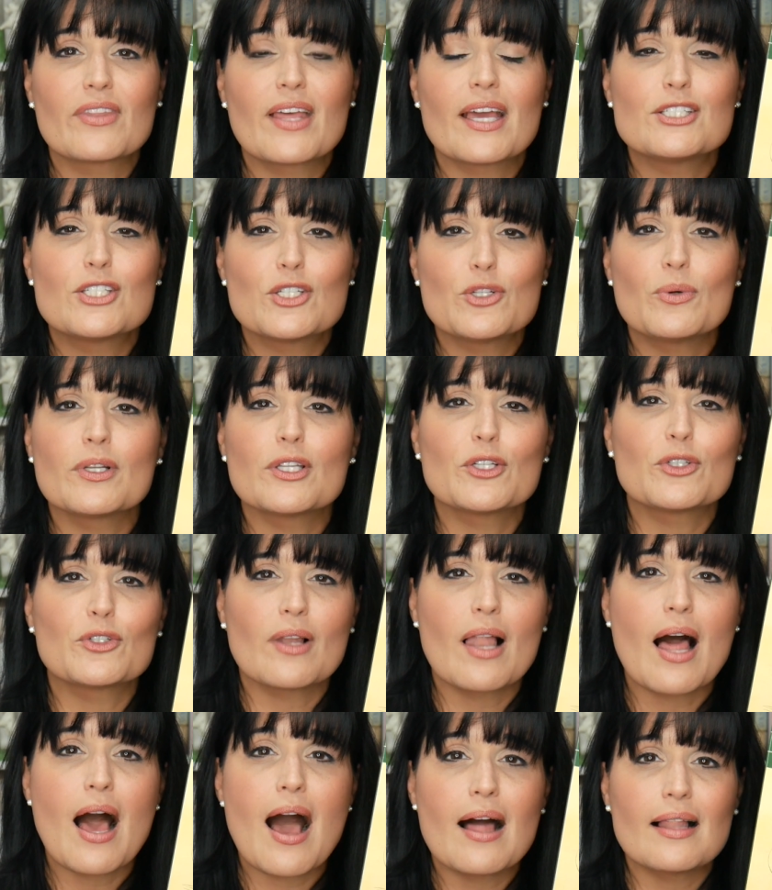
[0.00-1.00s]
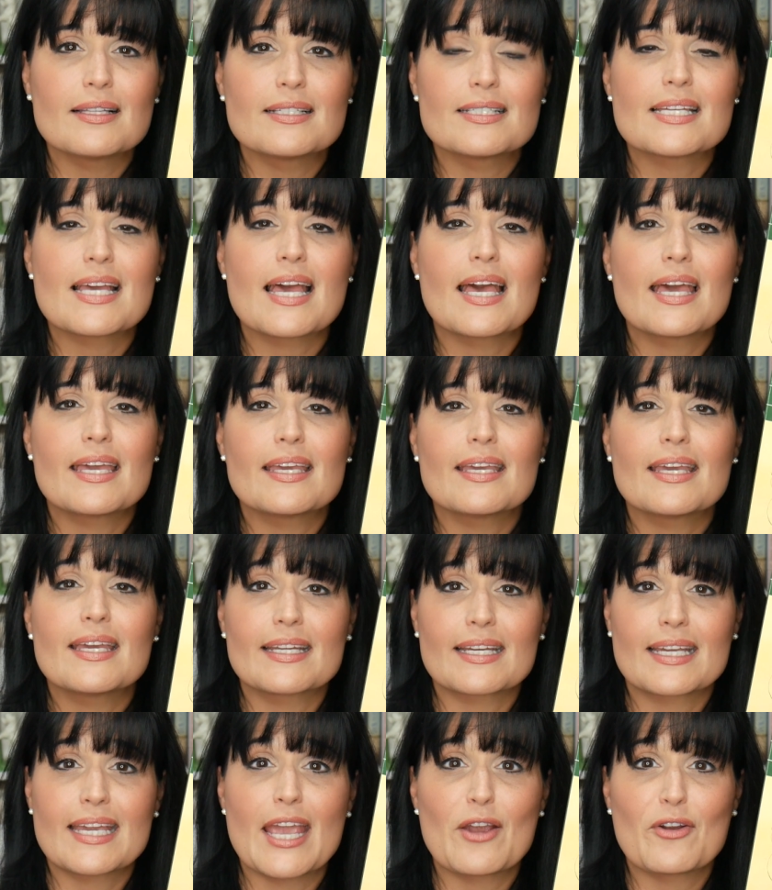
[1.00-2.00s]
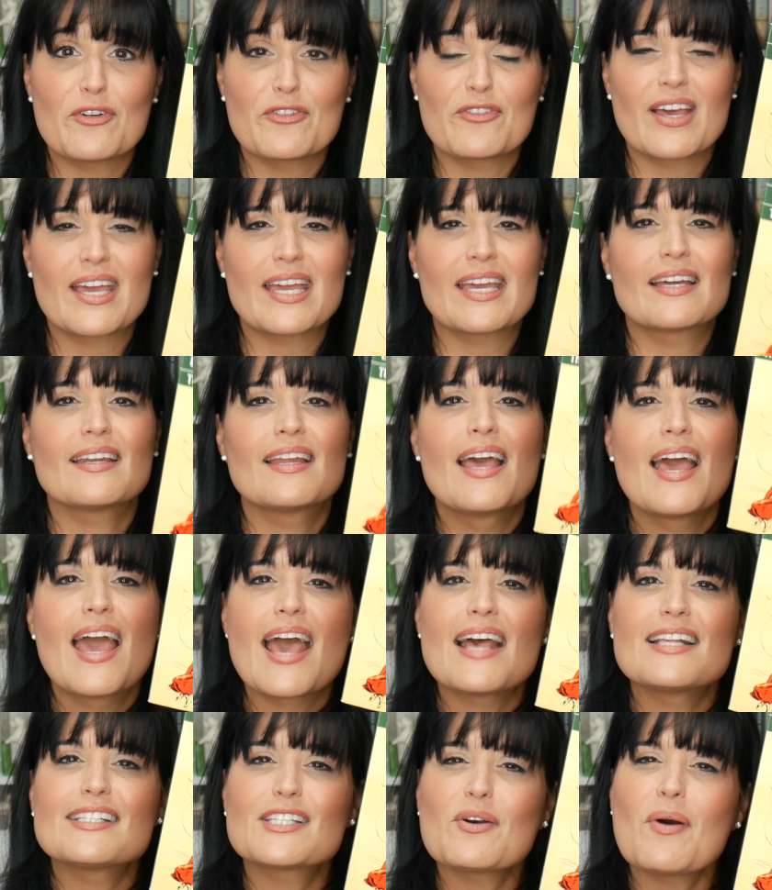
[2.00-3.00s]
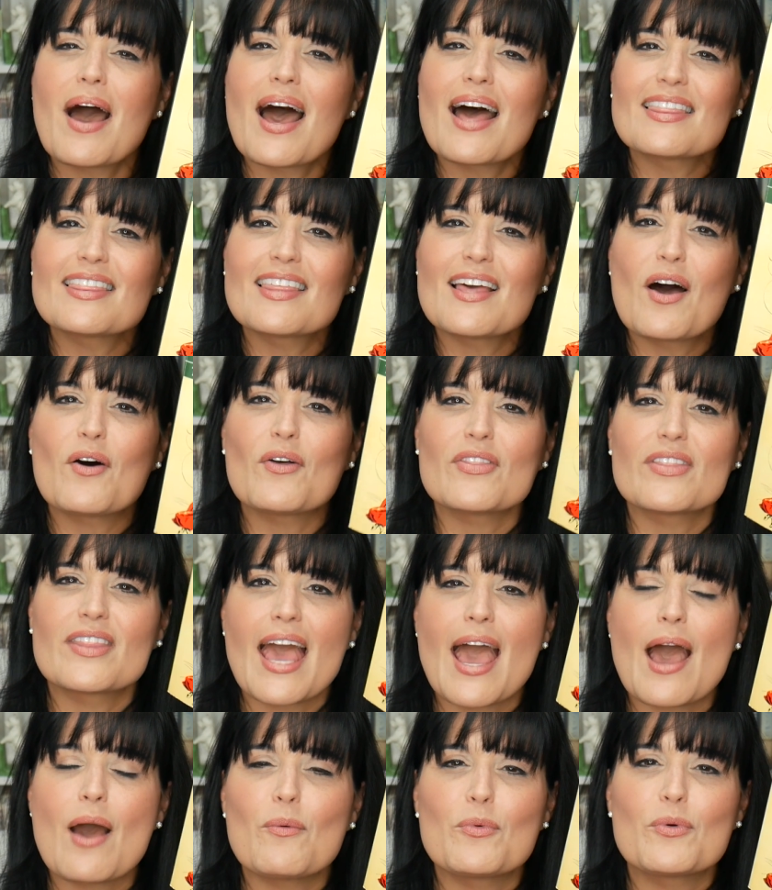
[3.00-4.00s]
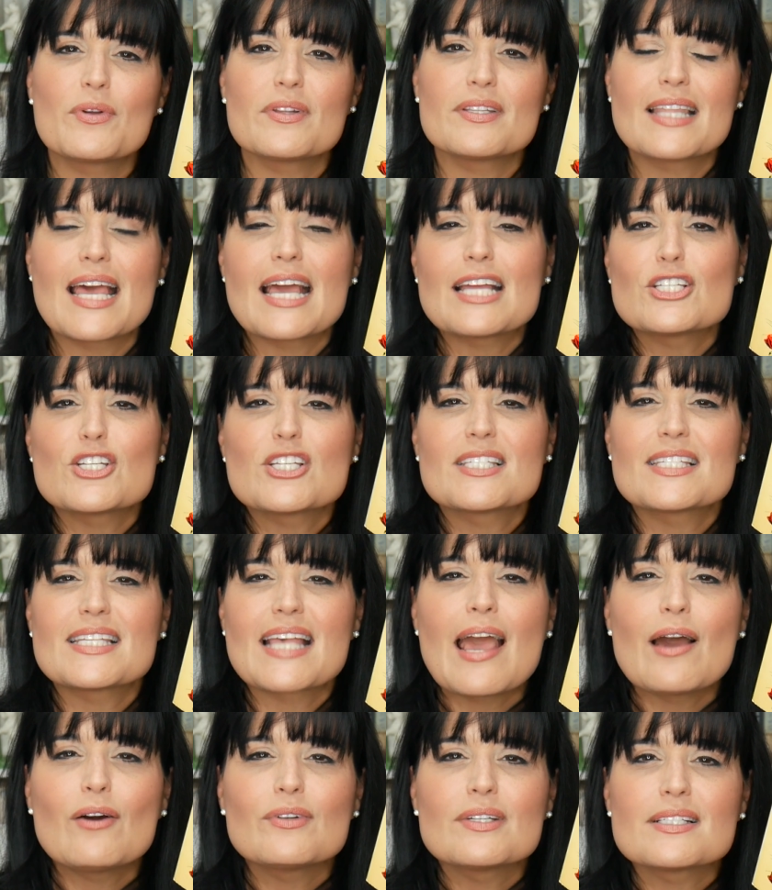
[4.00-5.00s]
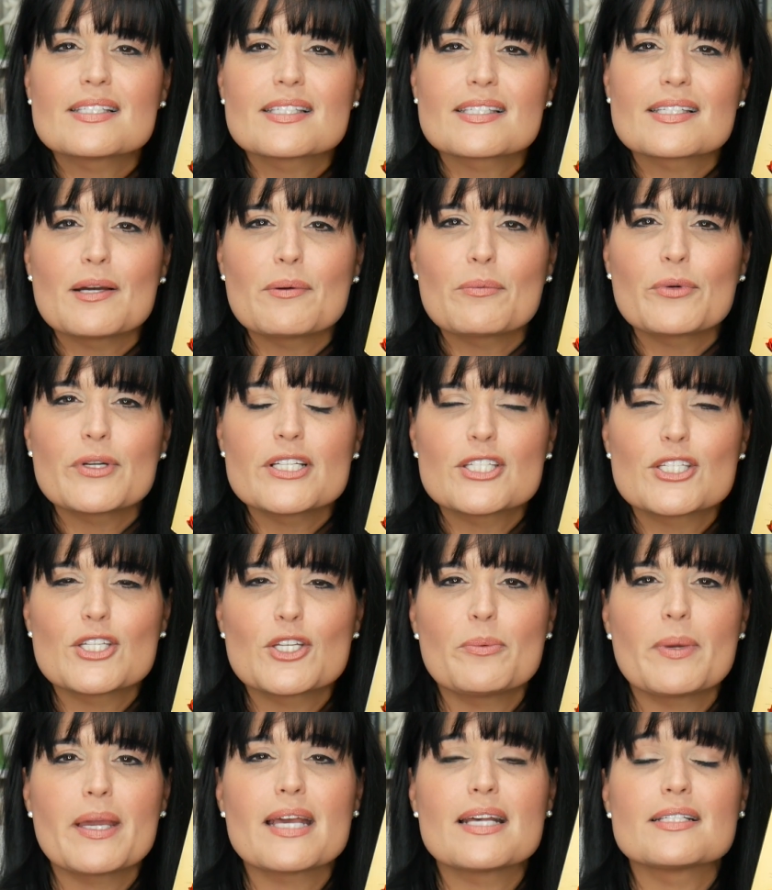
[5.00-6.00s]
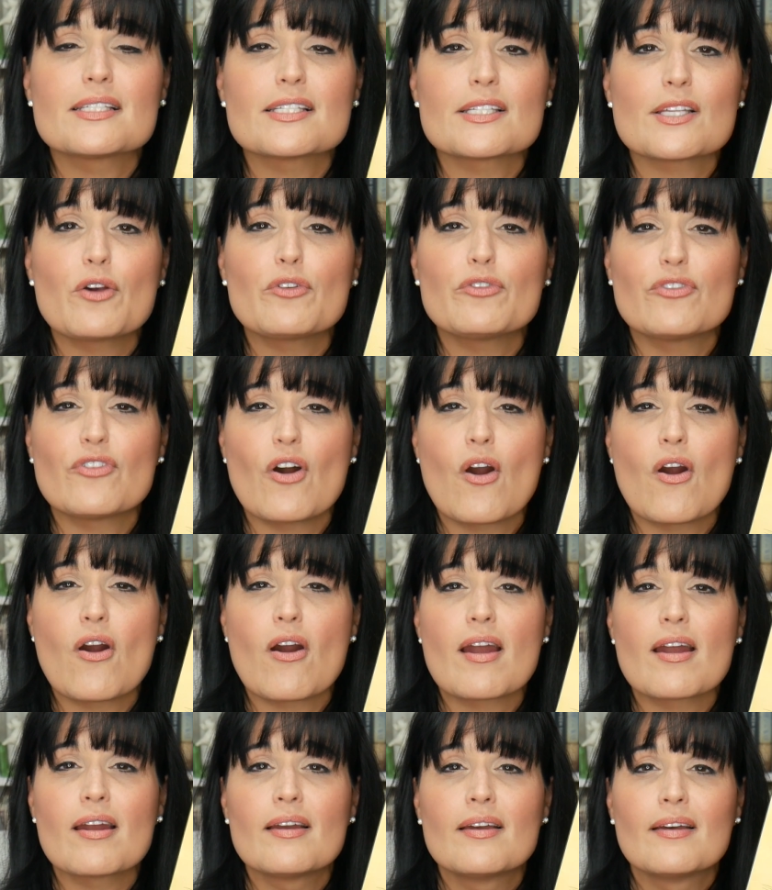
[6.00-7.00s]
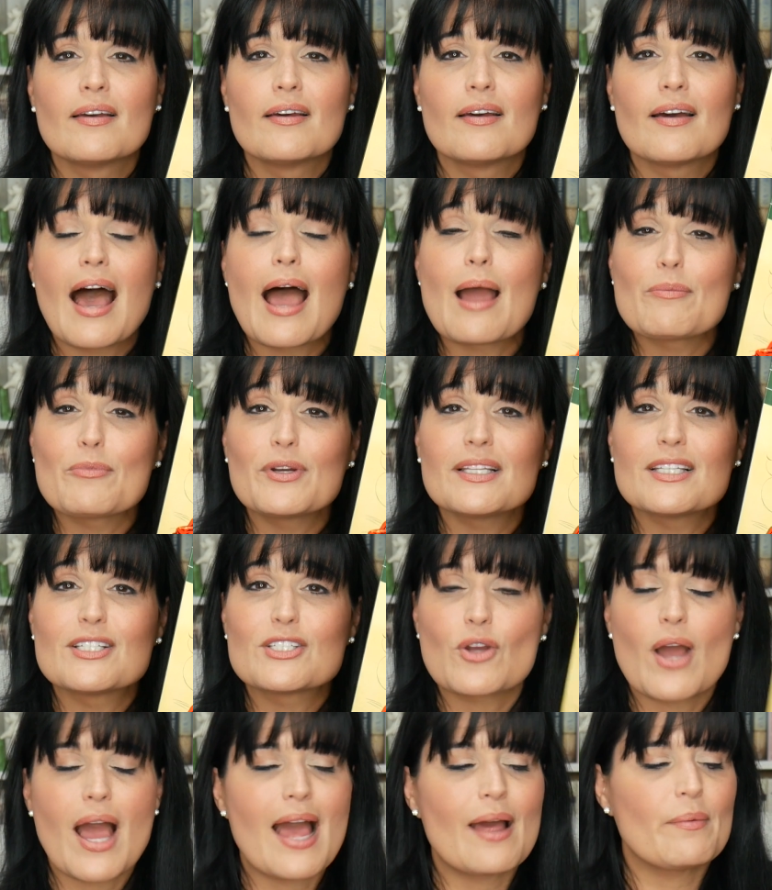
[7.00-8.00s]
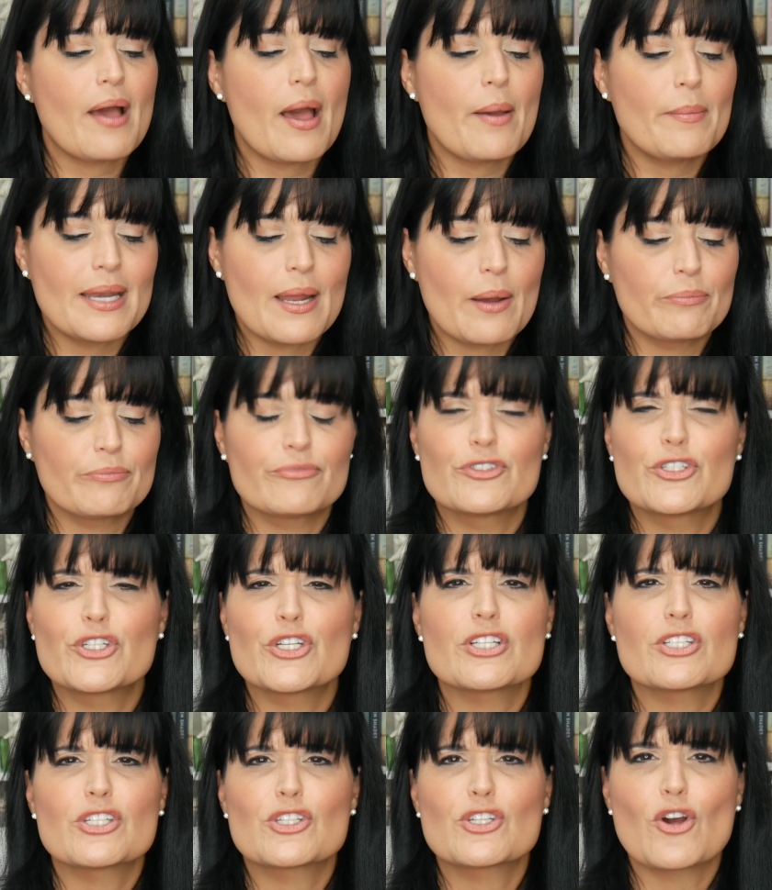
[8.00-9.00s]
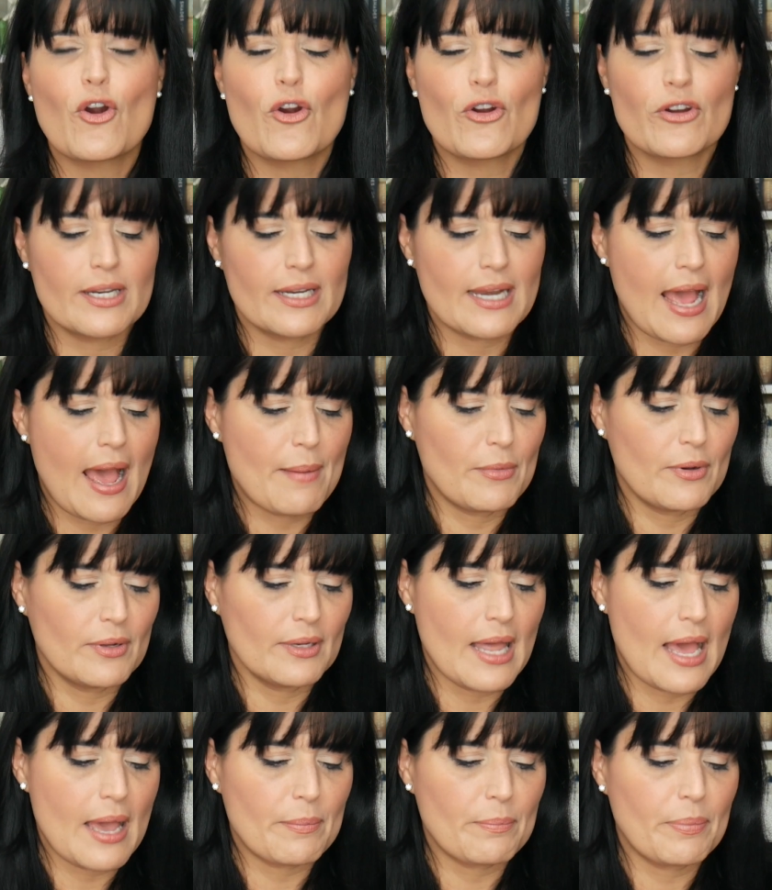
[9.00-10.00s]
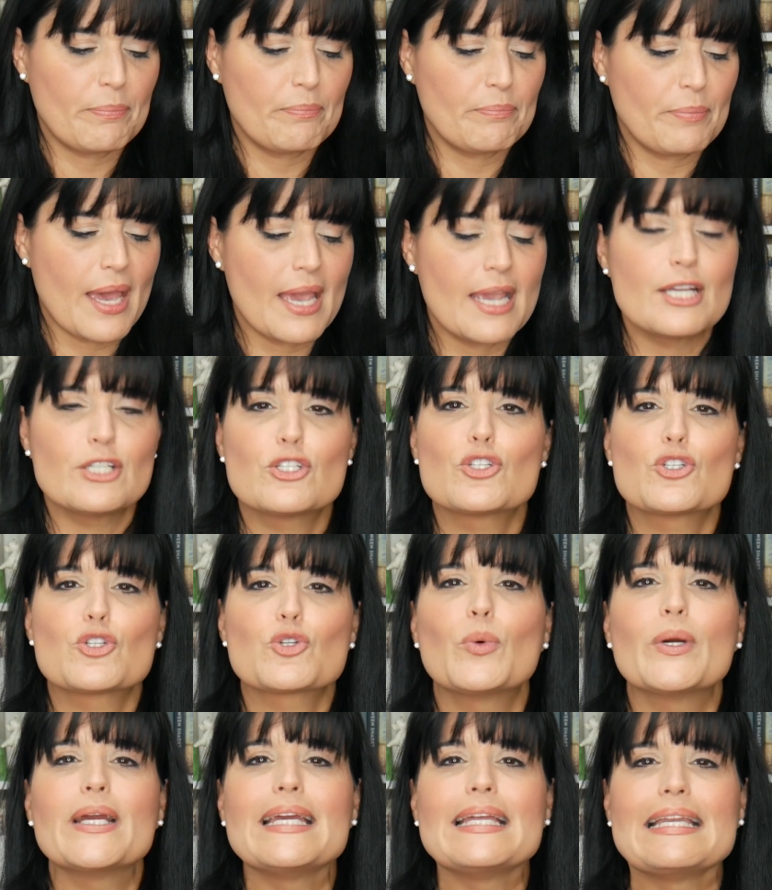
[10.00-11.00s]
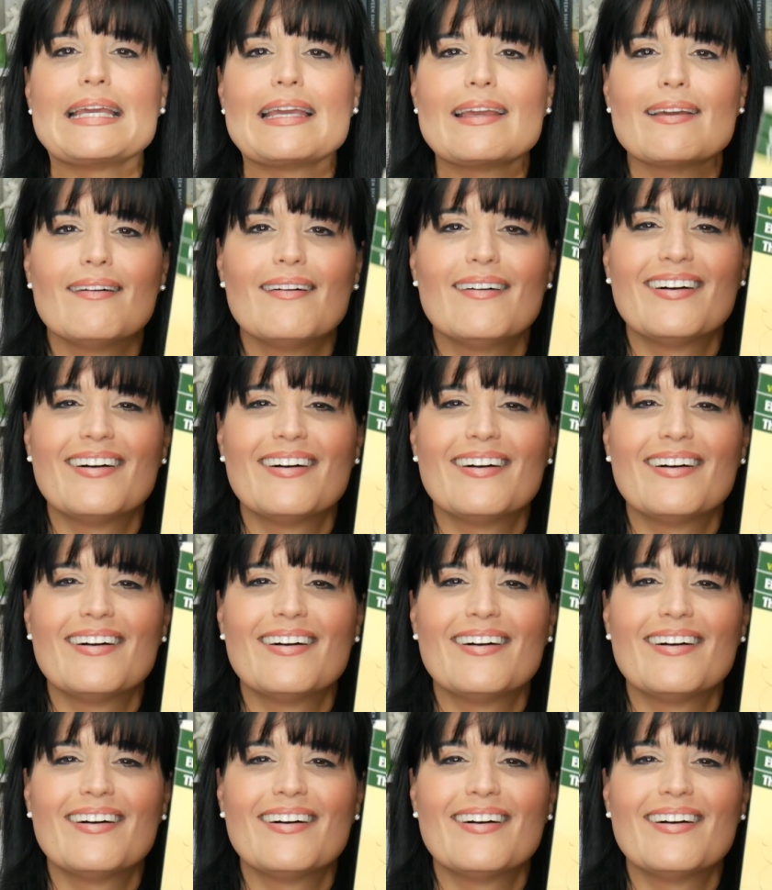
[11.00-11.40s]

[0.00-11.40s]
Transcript: They do a little holiday in a caravan, and so I thought that just sounded summery to me, and so far I'm really enjoying. I mean, I'm just started. I'm on like page 20.